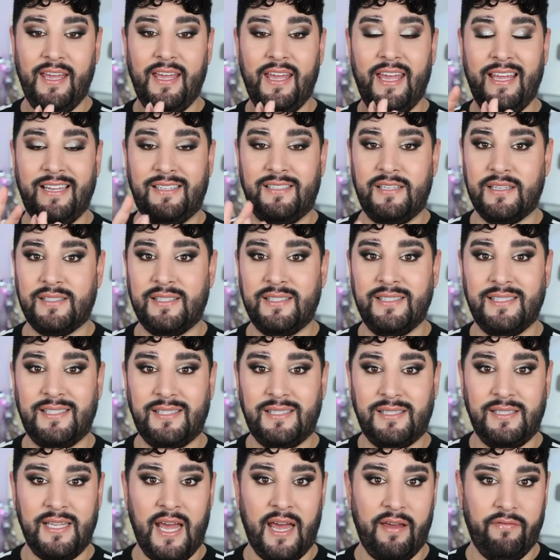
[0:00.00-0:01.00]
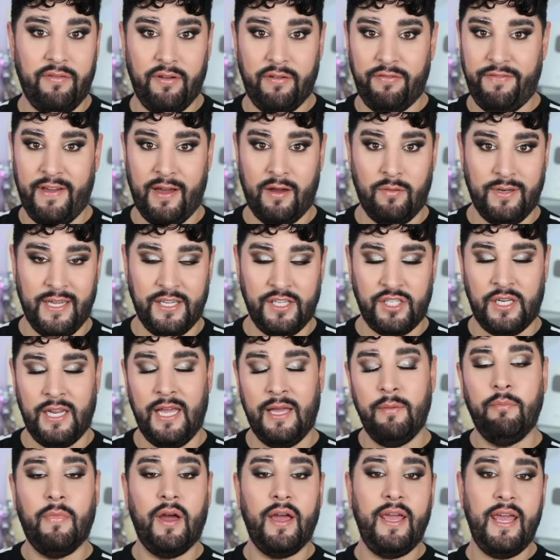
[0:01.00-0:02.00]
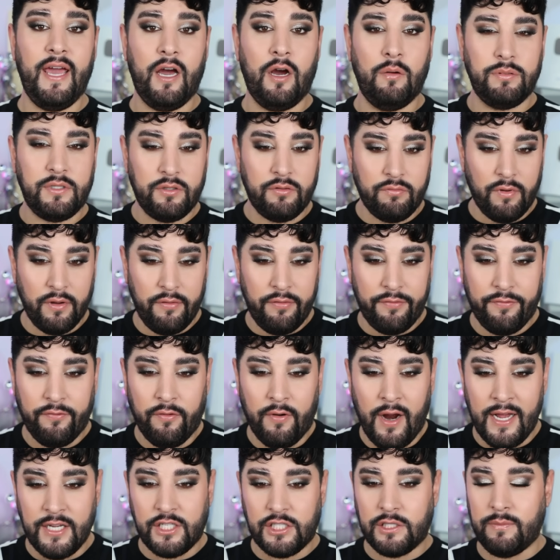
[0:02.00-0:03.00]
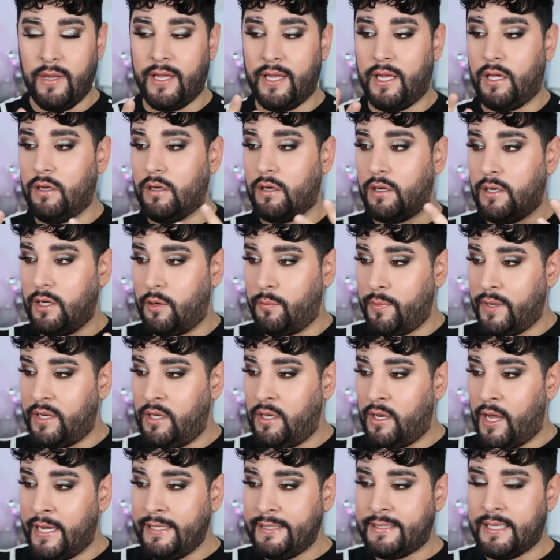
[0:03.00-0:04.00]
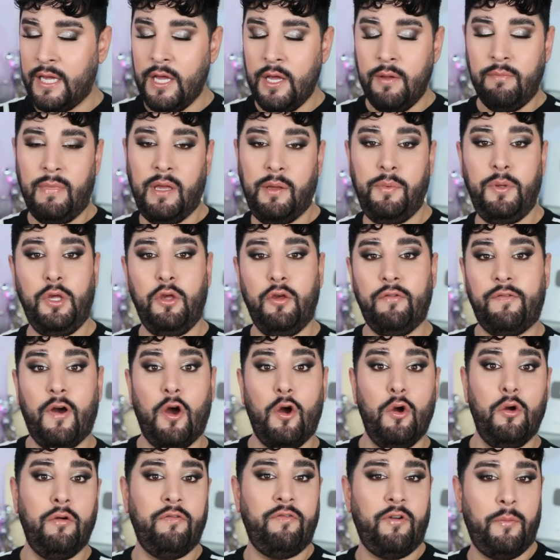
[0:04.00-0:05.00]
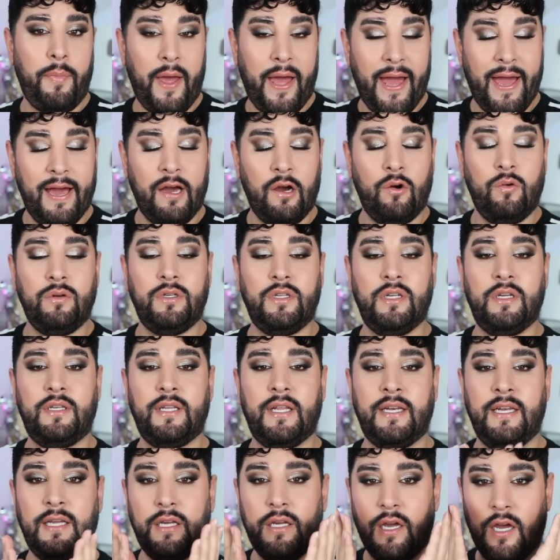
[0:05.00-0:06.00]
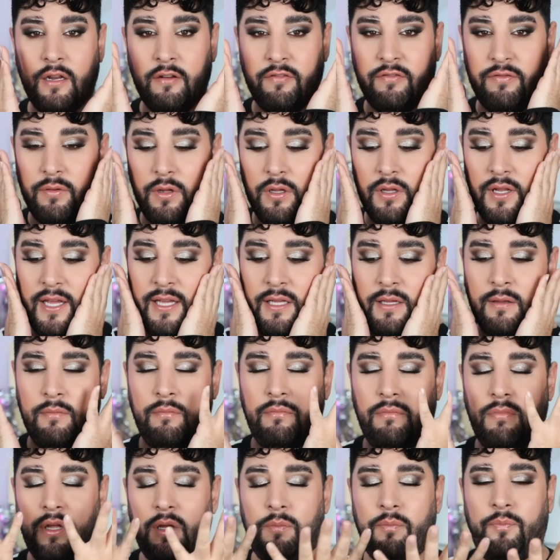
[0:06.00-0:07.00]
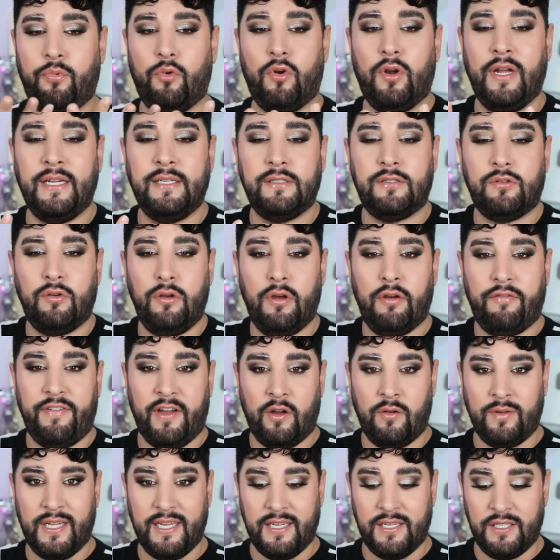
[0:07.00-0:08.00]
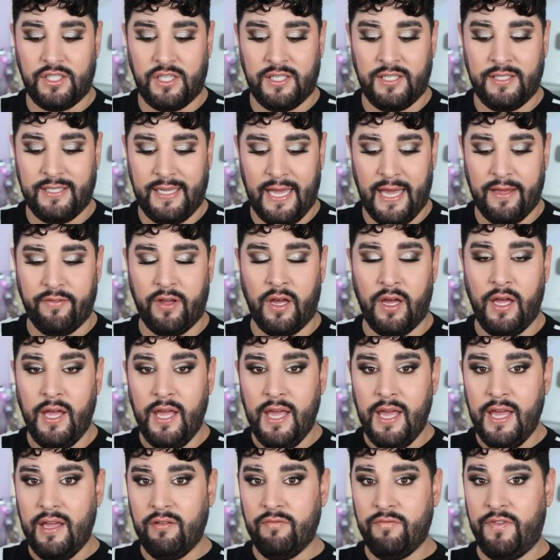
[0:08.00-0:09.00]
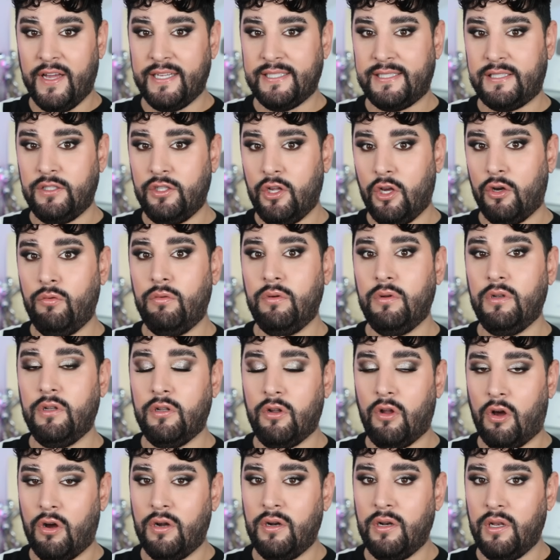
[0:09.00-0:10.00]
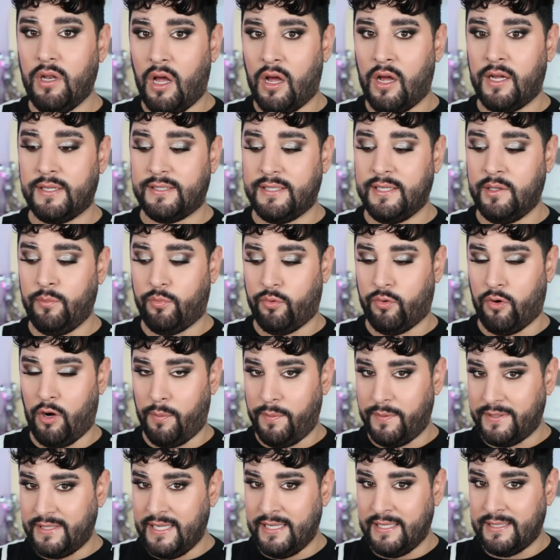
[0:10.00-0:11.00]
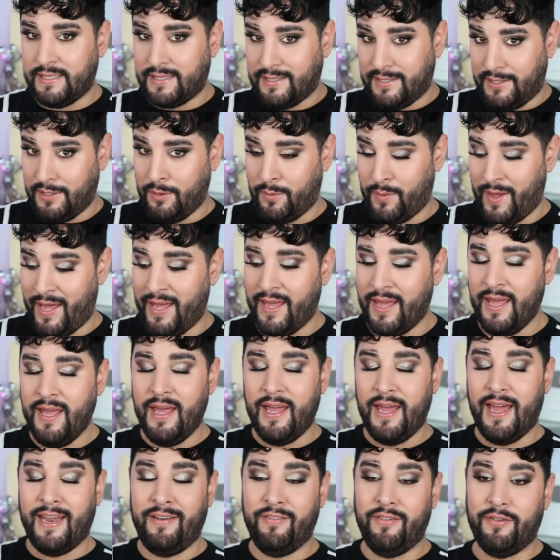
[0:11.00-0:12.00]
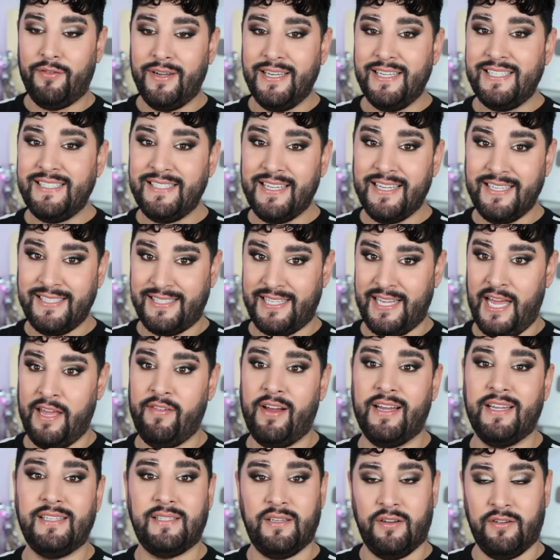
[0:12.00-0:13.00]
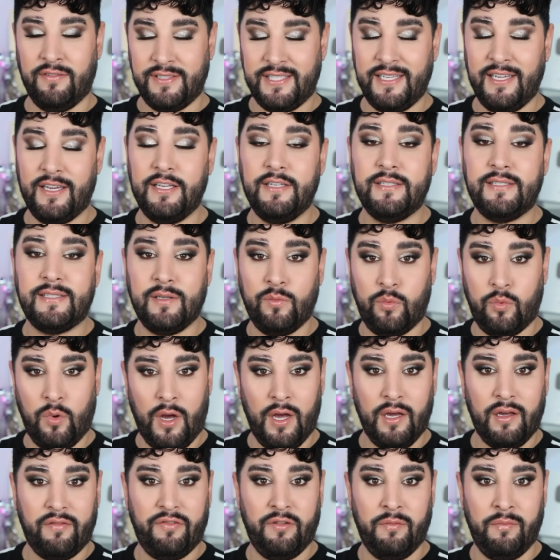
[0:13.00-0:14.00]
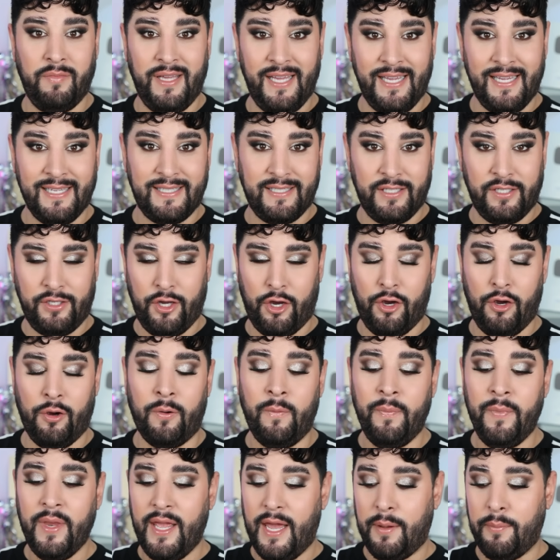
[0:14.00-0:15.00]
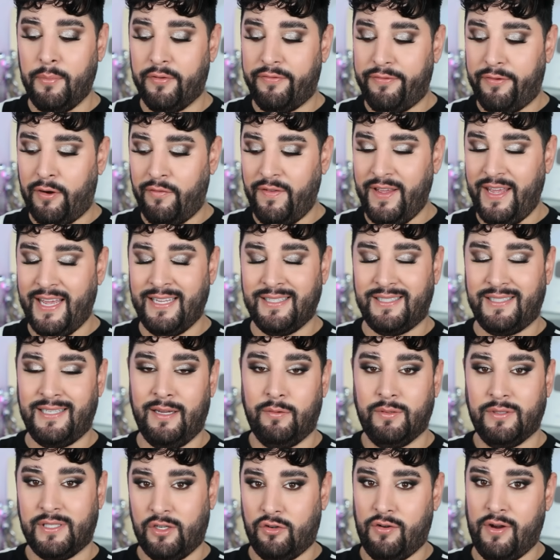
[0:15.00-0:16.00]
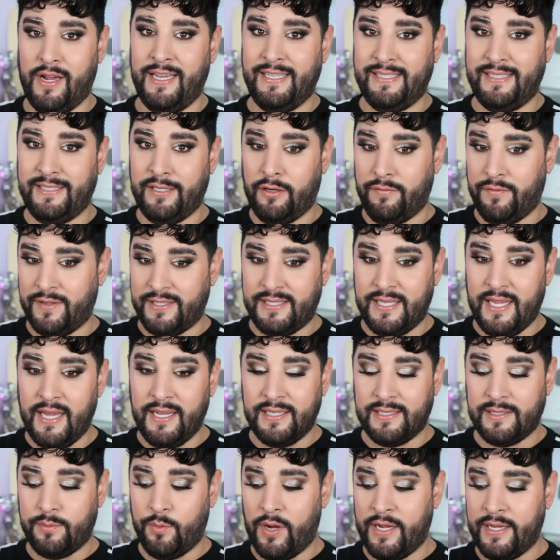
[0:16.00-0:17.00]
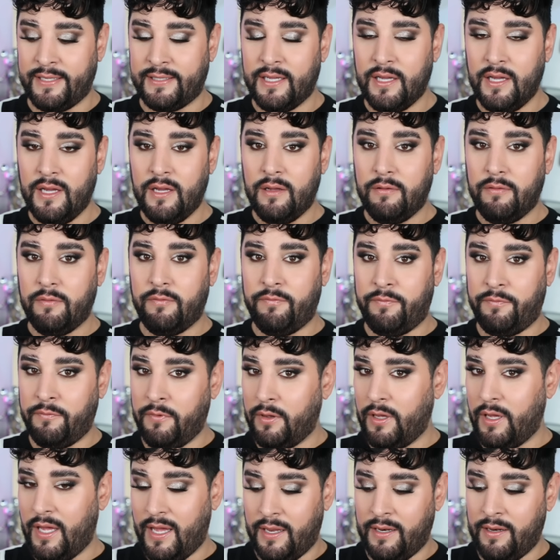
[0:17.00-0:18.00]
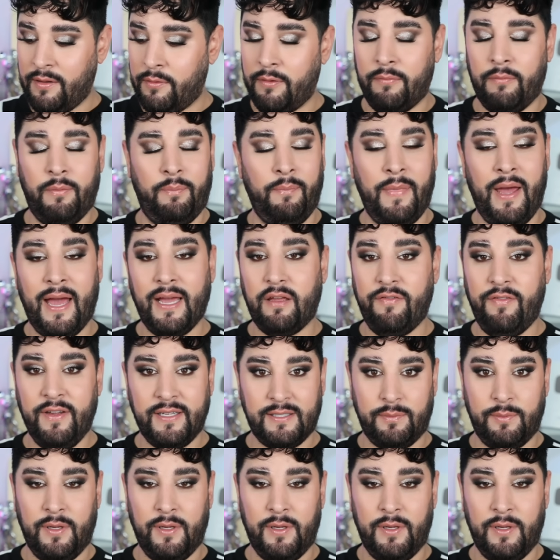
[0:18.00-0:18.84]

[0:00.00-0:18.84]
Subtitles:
It doesn't set the foundation. It might help to refresh and make it look a little bit nice. Maybe you've over powdered and it kind of like, it brings all your foundation together. There's no long lasting properties to it. And the reason I say that is obviously I used to work from years ago, and before the internet was crazy over setting sprays, MAC Fix